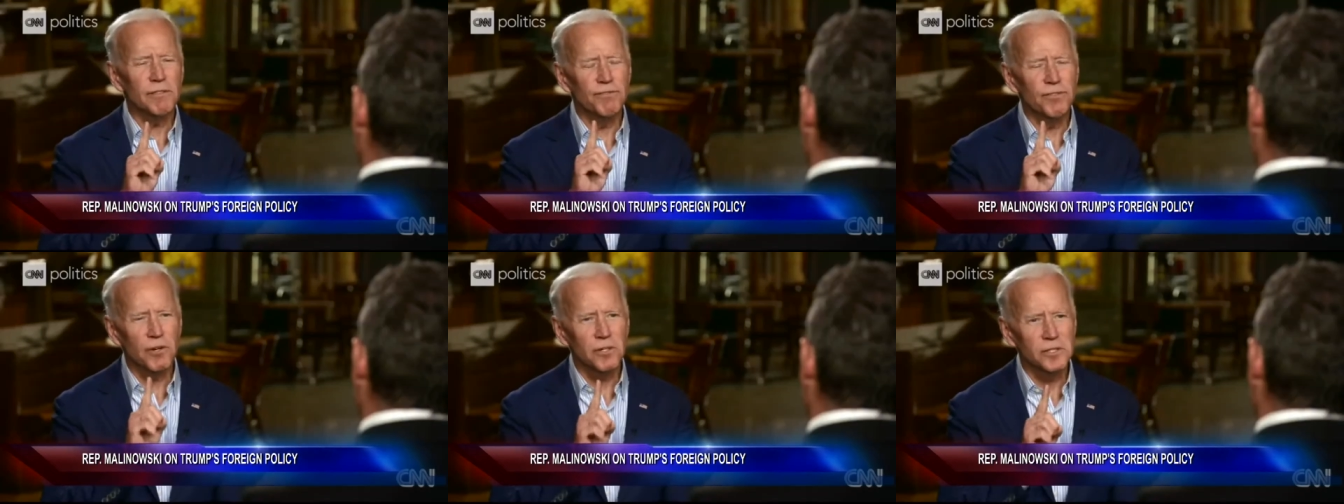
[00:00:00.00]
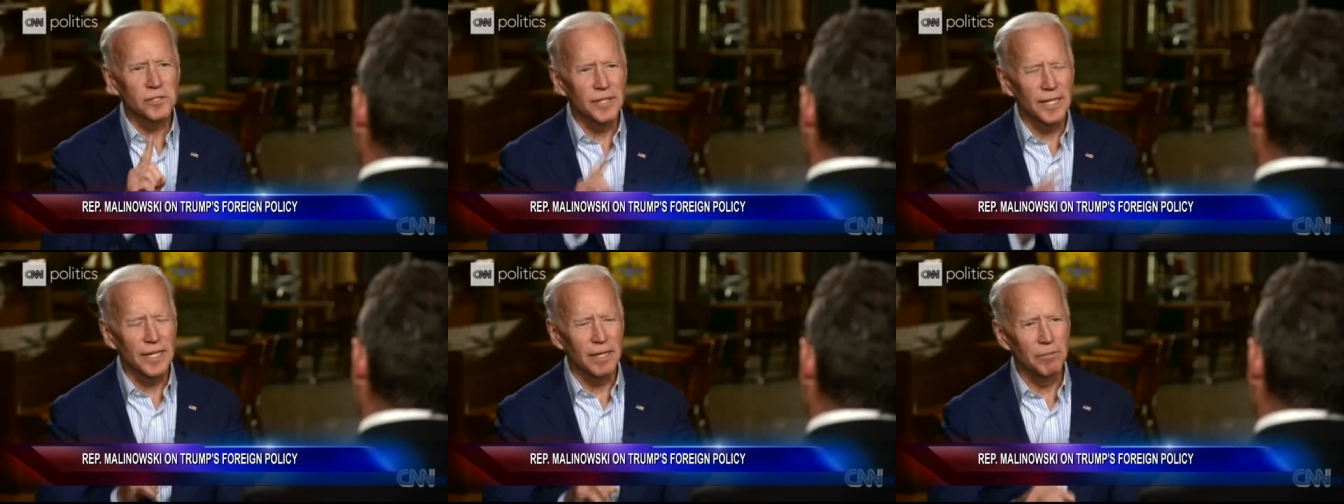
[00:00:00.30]
with
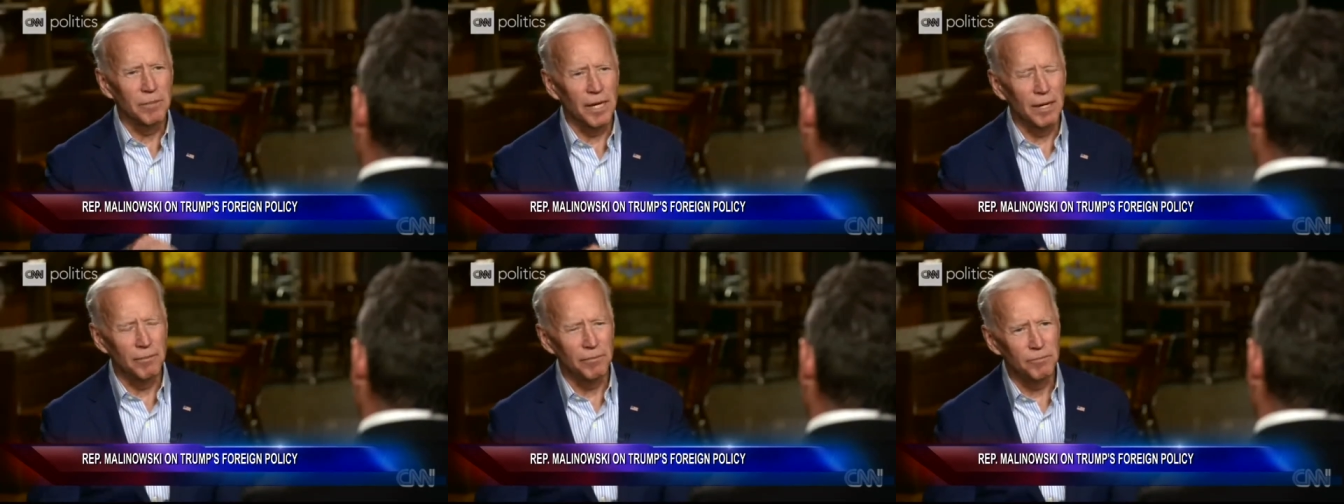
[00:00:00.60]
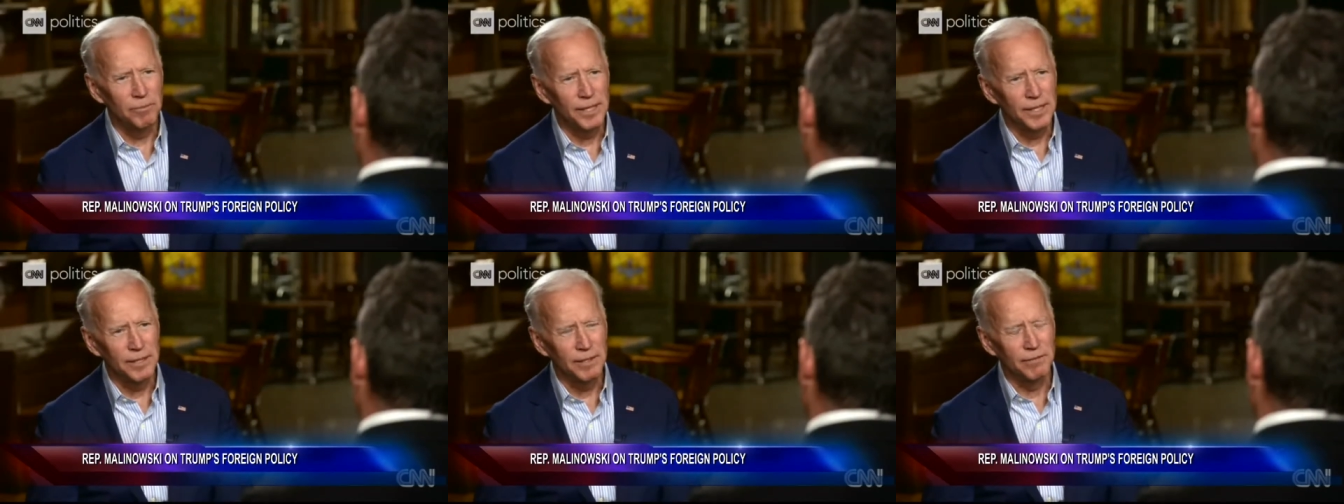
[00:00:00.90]
CNN,
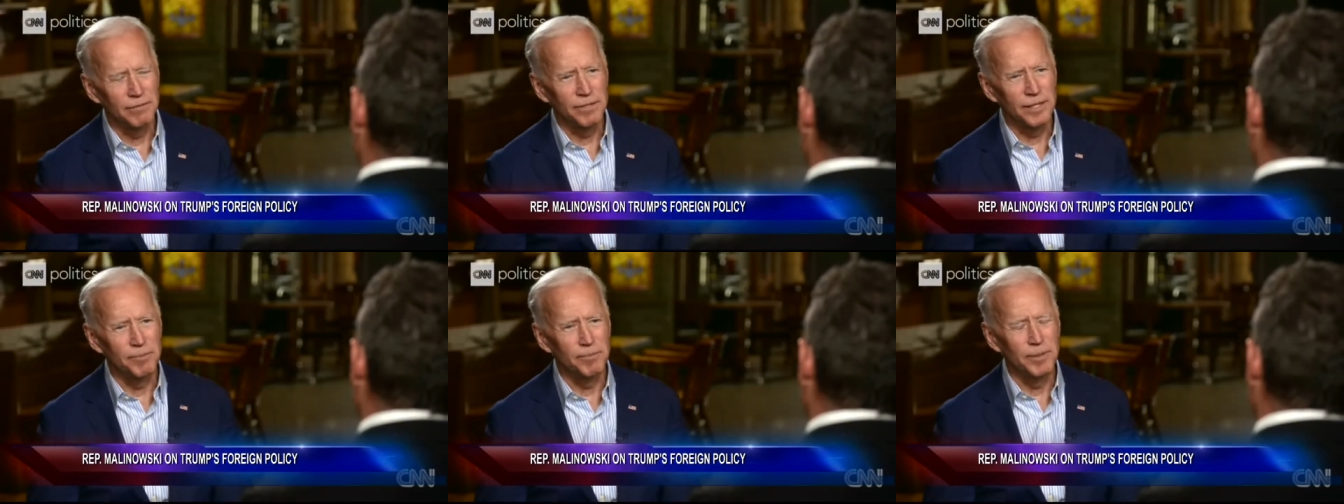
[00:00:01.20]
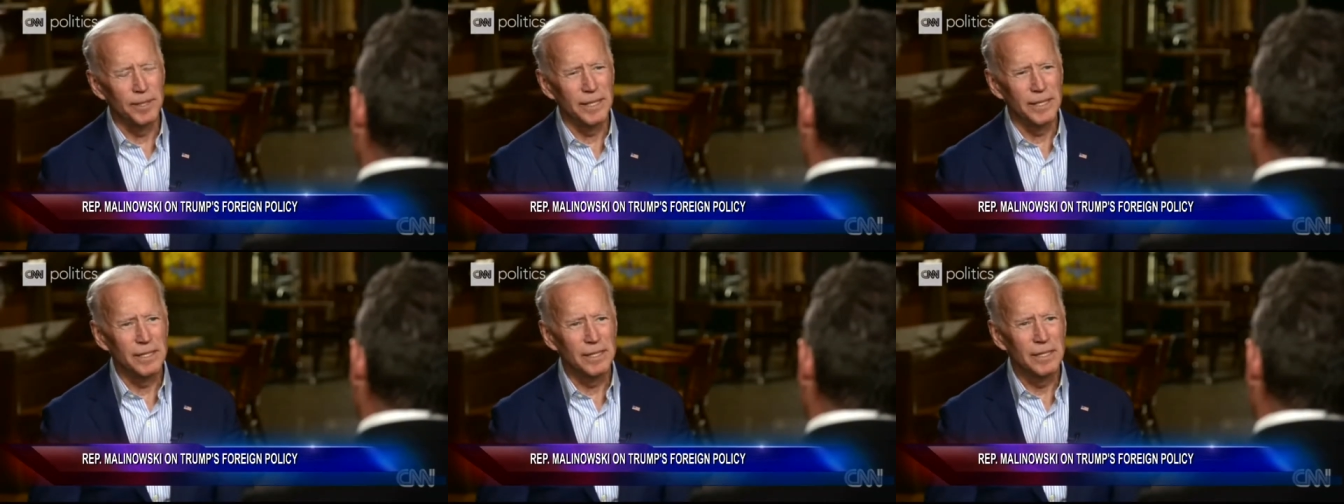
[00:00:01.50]
where, among other
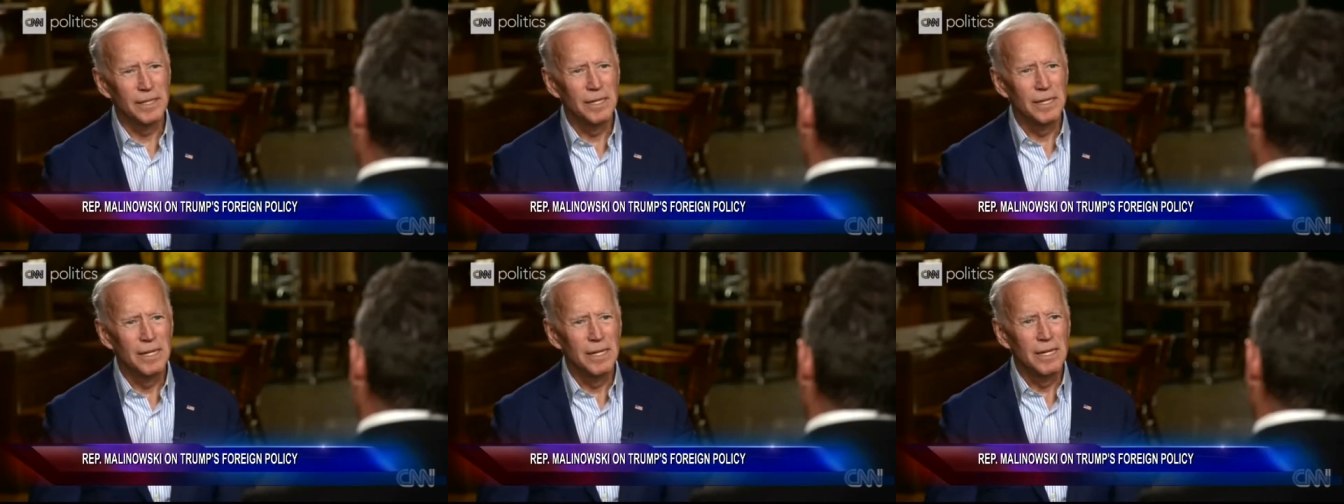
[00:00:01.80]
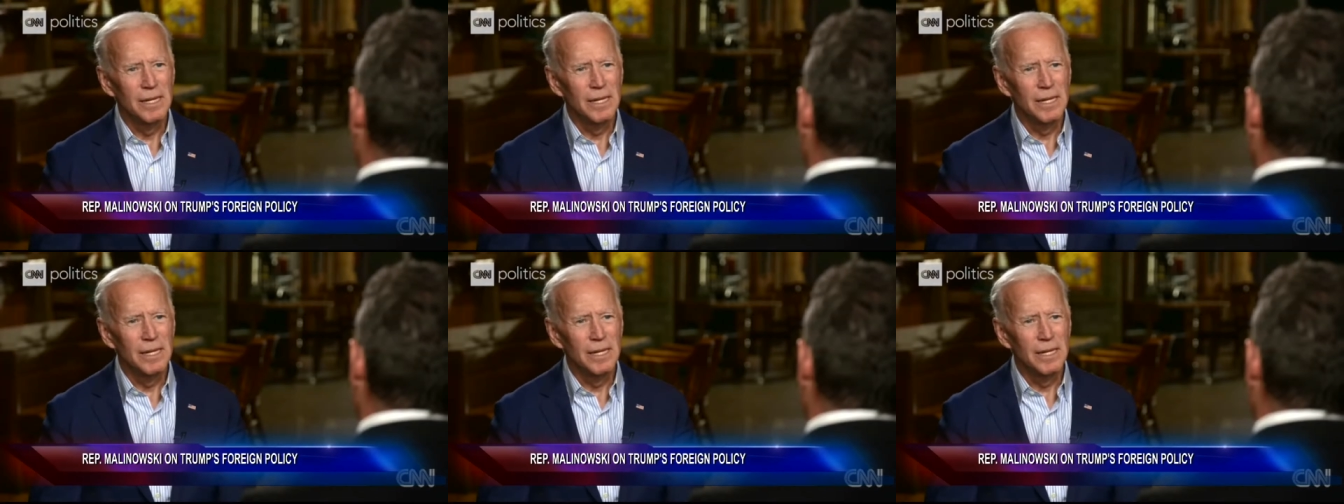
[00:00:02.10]
things, he said